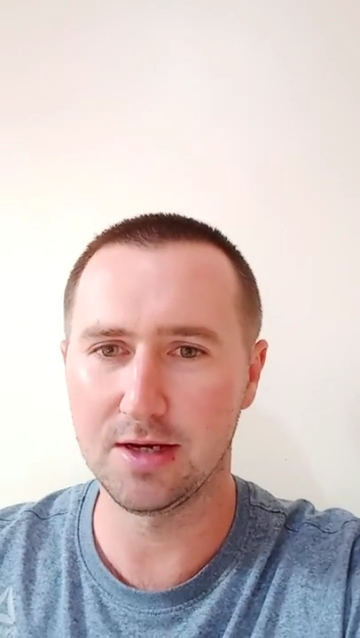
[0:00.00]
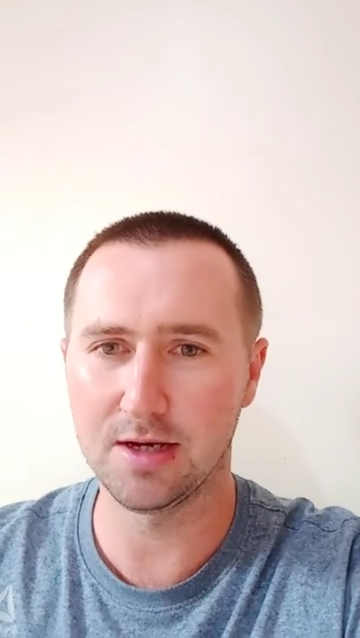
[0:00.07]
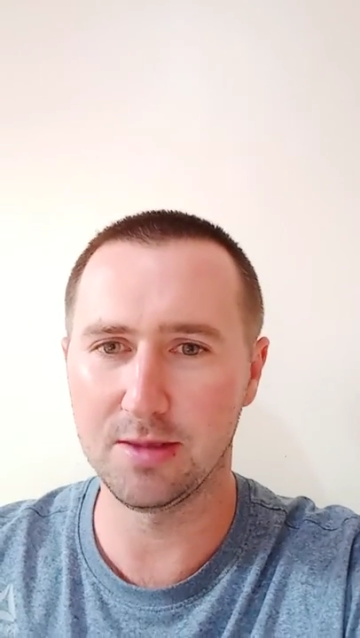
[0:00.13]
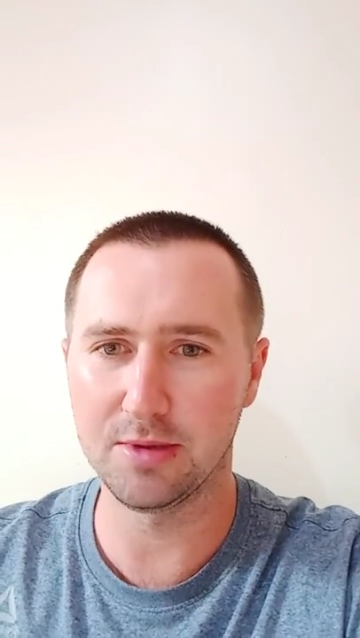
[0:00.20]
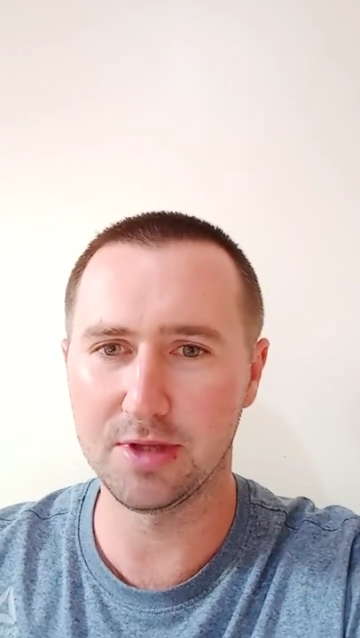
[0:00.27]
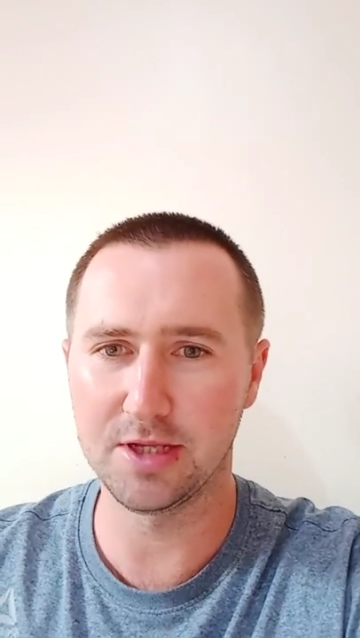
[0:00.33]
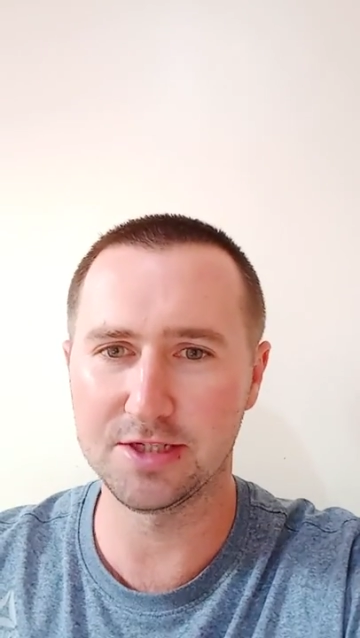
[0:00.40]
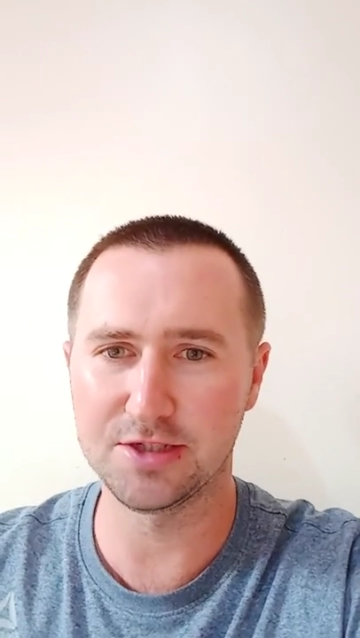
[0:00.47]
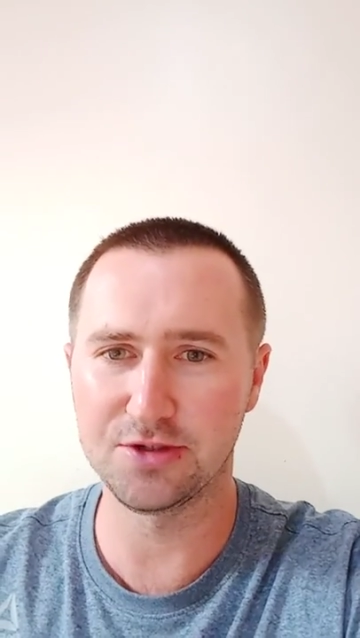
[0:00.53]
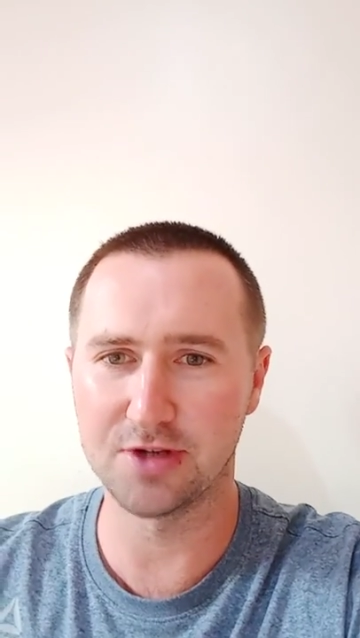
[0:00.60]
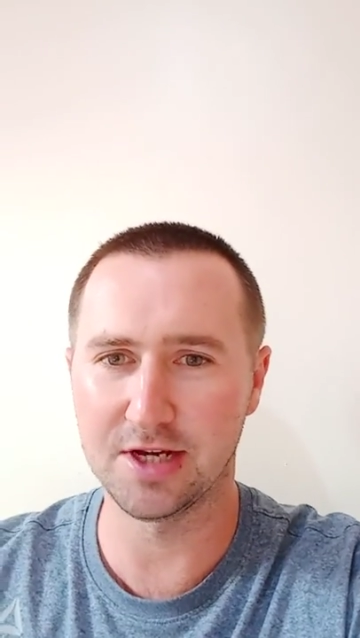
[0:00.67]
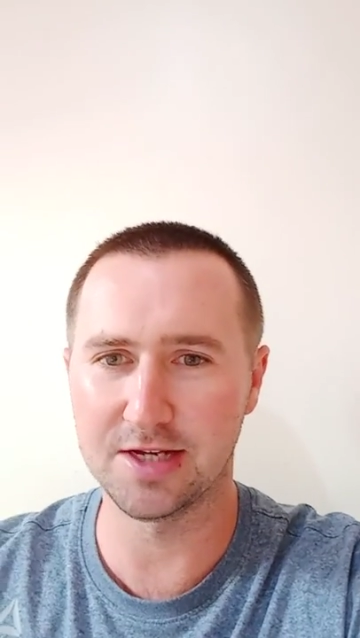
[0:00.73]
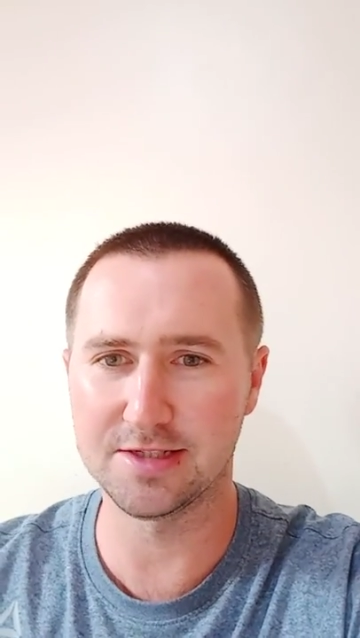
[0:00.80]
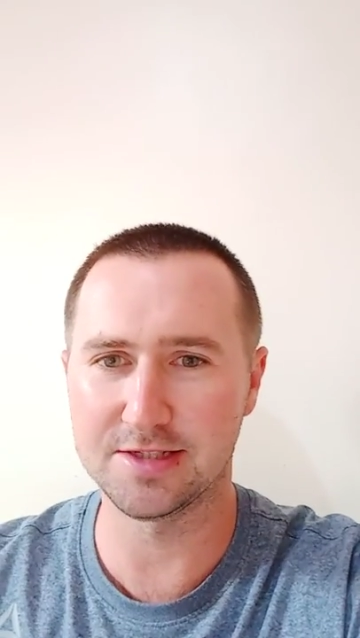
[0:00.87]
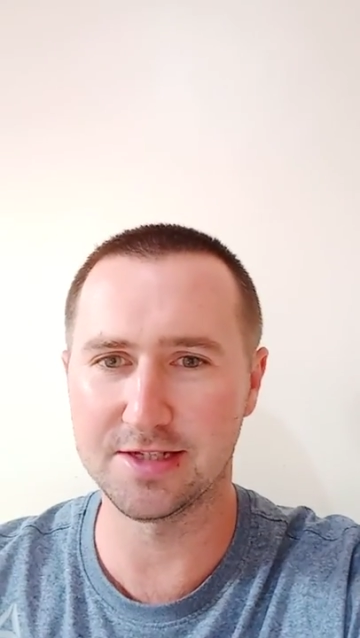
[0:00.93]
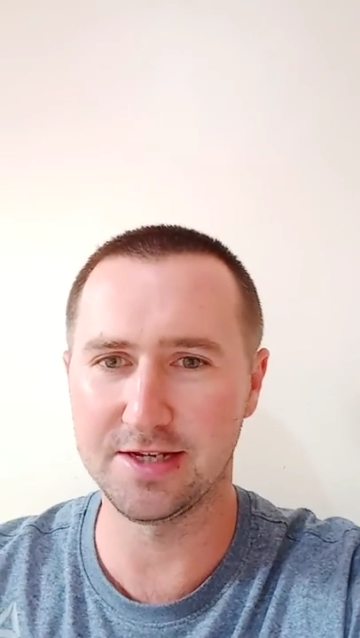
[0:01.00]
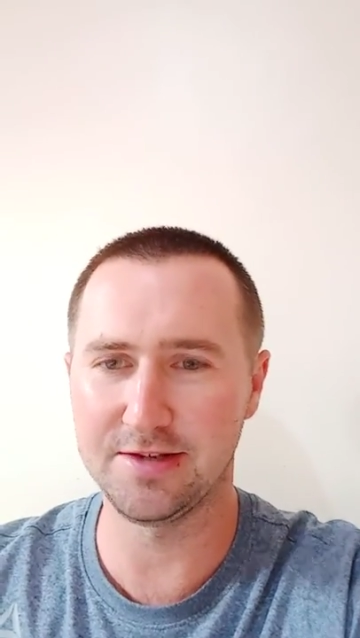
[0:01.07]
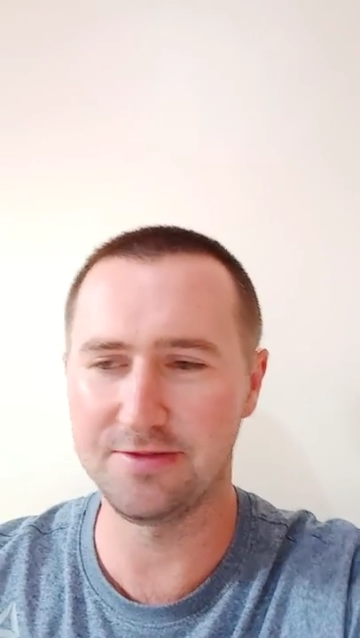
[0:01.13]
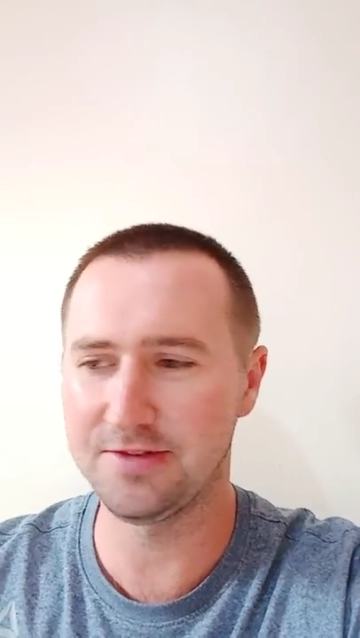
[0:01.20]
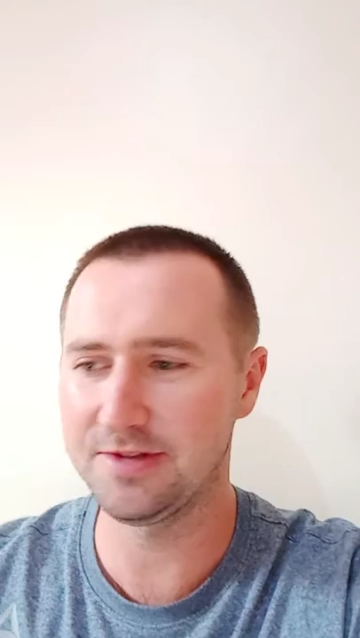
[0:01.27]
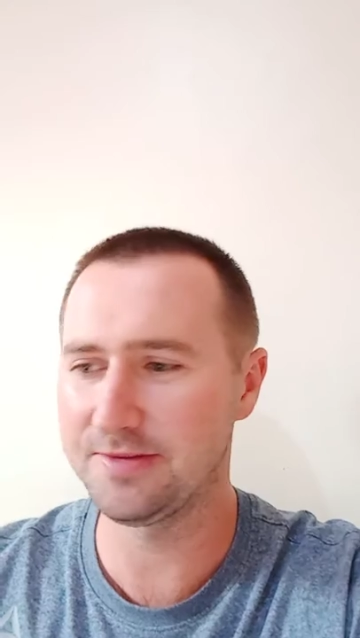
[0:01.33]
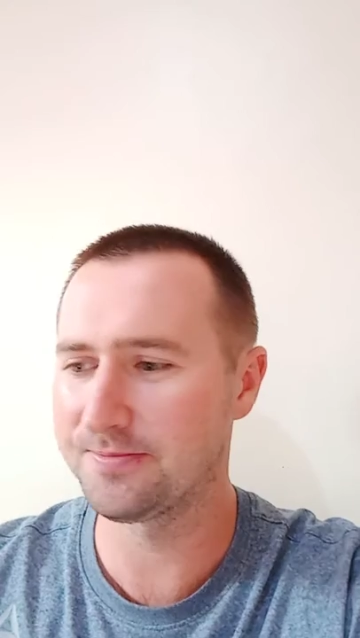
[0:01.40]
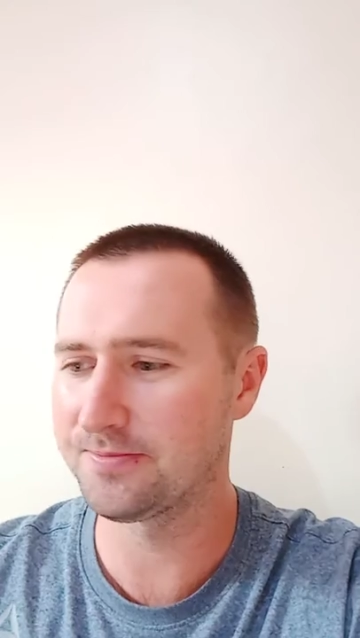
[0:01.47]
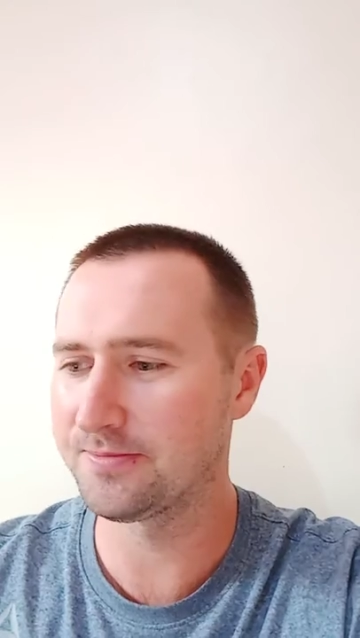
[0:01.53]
uh, but they still got saved.